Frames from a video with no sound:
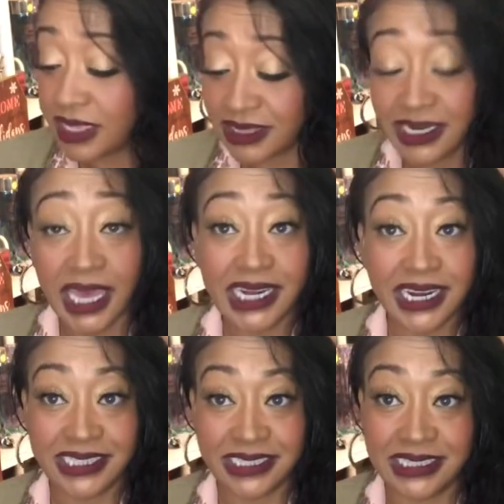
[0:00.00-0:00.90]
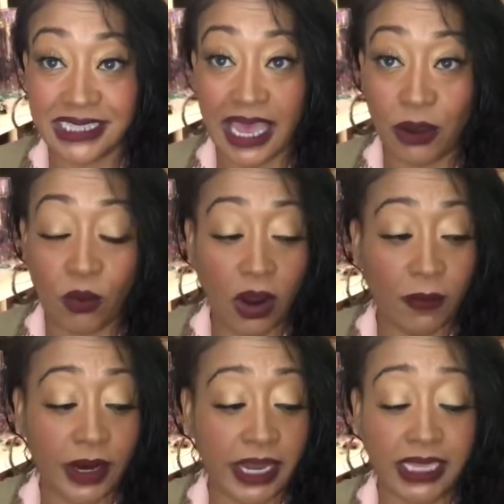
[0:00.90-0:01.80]
than ninety-nine cents at
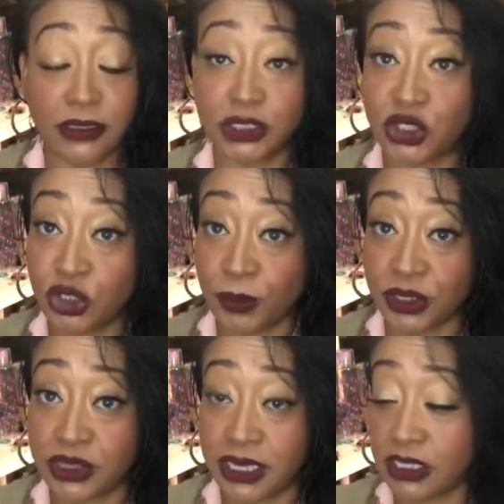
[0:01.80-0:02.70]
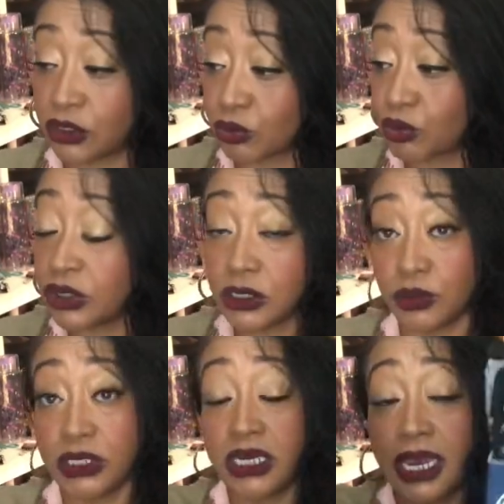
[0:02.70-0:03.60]
Walmart, and they're super thick. They're really,
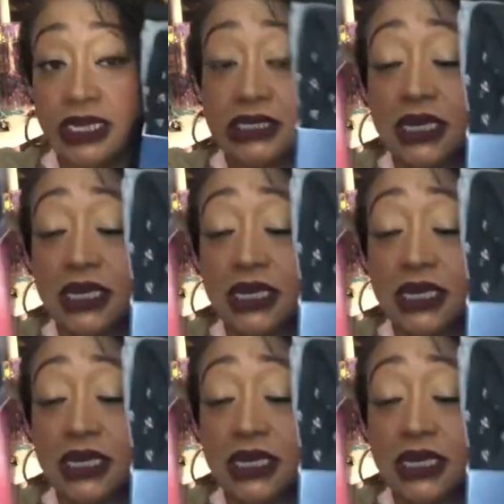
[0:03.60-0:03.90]
really nice.